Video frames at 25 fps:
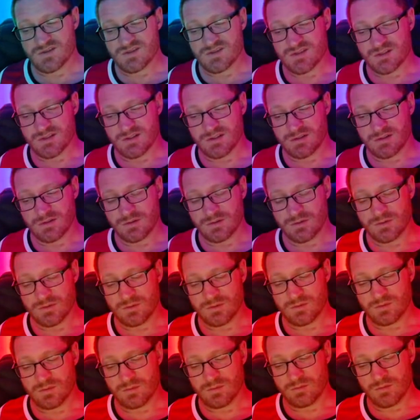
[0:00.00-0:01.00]

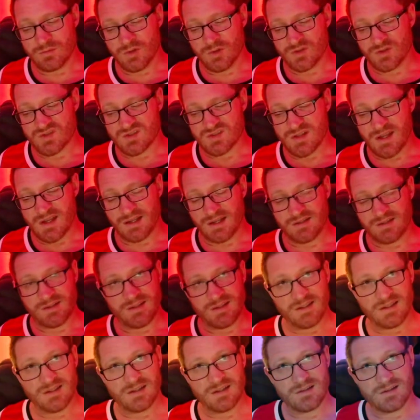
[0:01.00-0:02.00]
so most
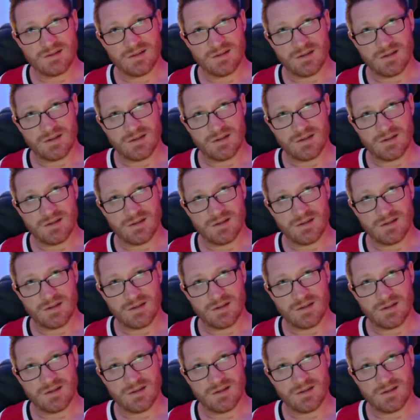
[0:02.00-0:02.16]
likely